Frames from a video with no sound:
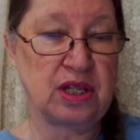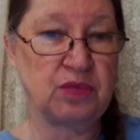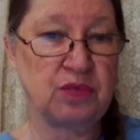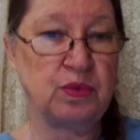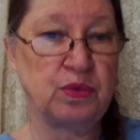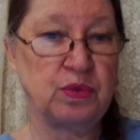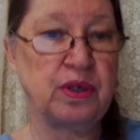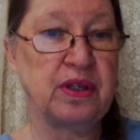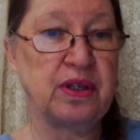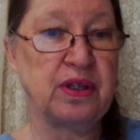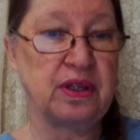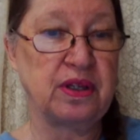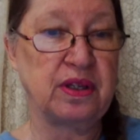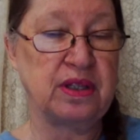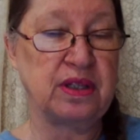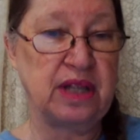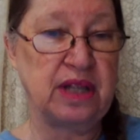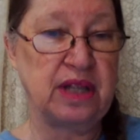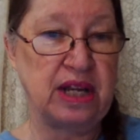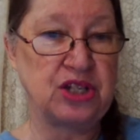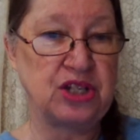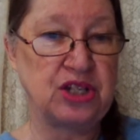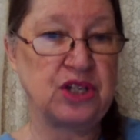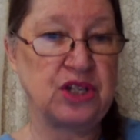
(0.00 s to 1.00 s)
where the
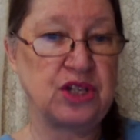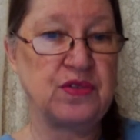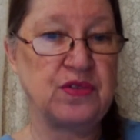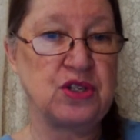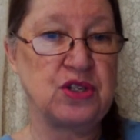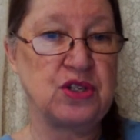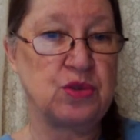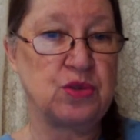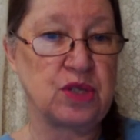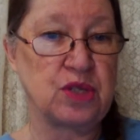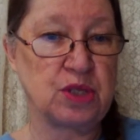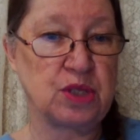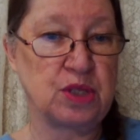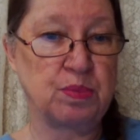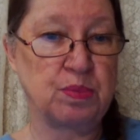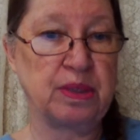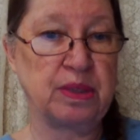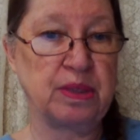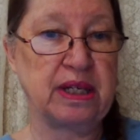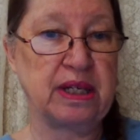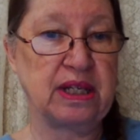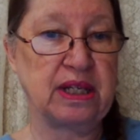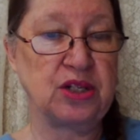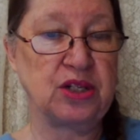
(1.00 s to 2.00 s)
nation of Israel
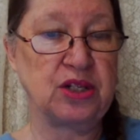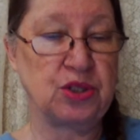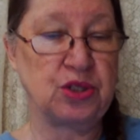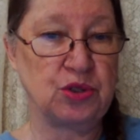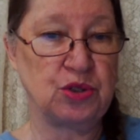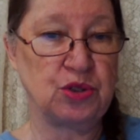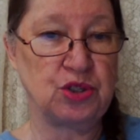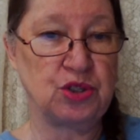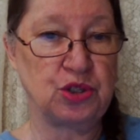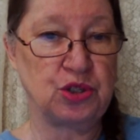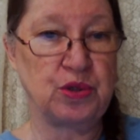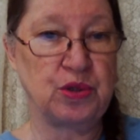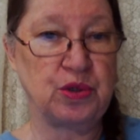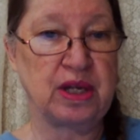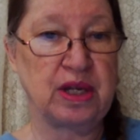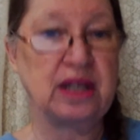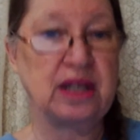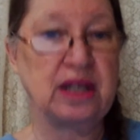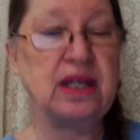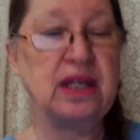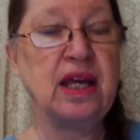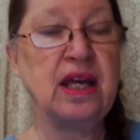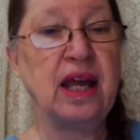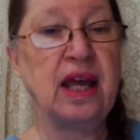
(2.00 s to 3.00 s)
split into
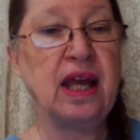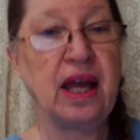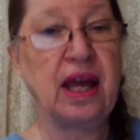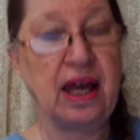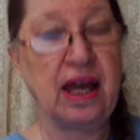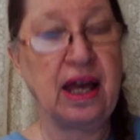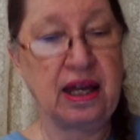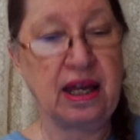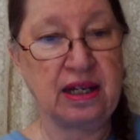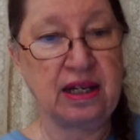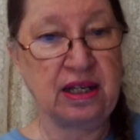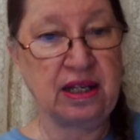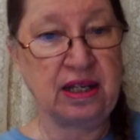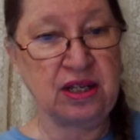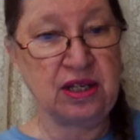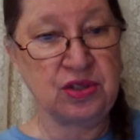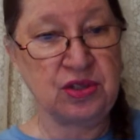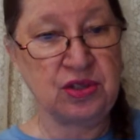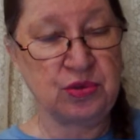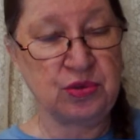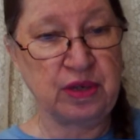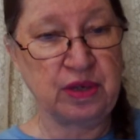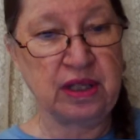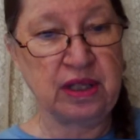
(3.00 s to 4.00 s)
Judah and
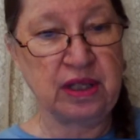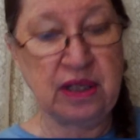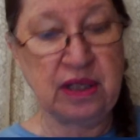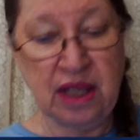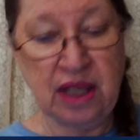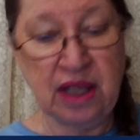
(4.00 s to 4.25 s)
Israel.